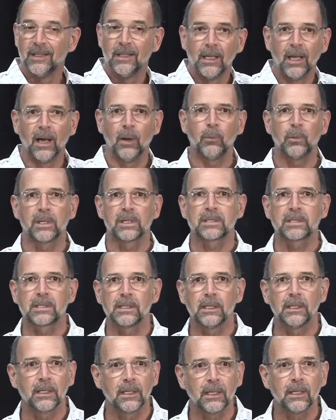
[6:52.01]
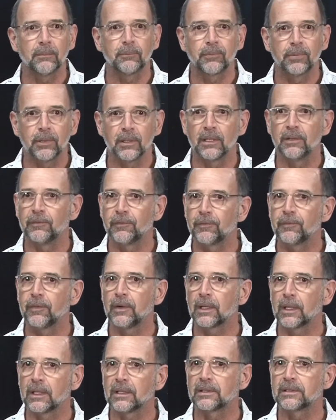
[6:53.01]
I want to sell that I'm pretty
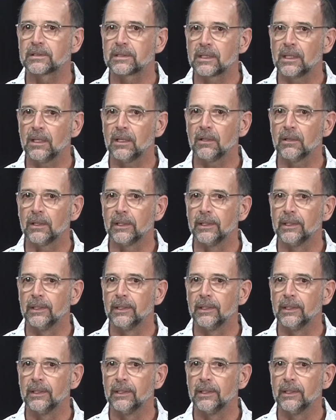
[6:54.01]
freaking scary.